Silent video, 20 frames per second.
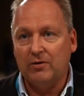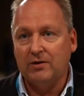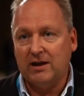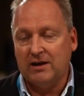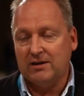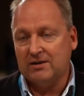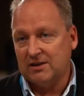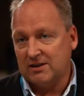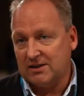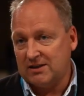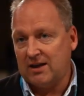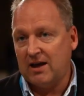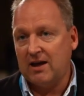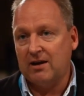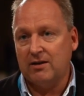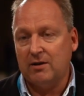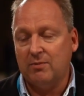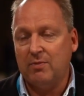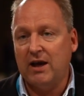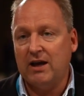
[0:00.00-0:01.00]
that just
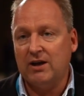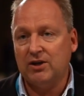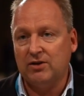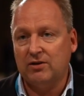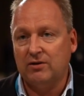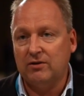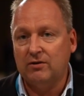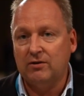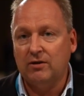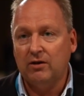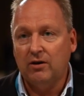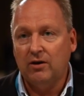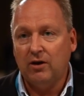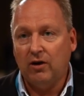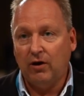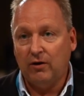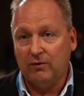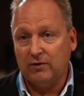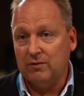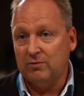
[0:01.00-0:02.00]
started the passion
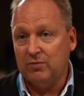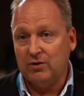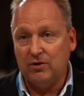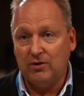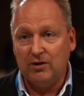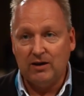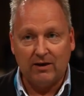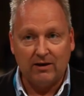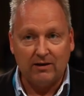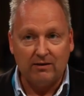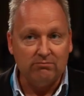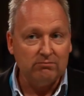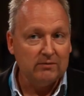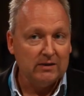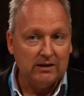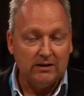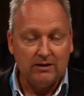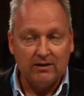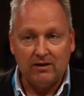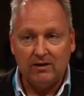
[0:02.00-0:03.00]
of computing, and
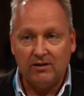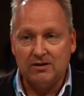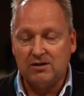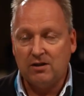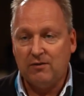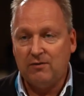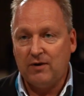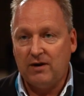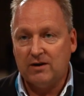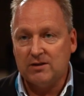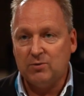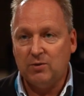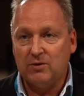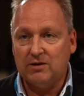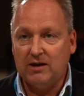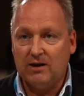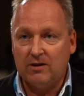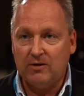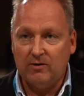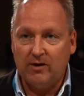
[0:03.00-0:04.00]
you know, so far it's
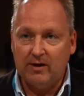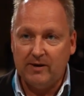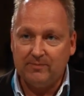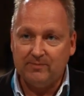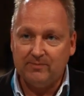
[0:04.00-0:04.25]
worked out all right.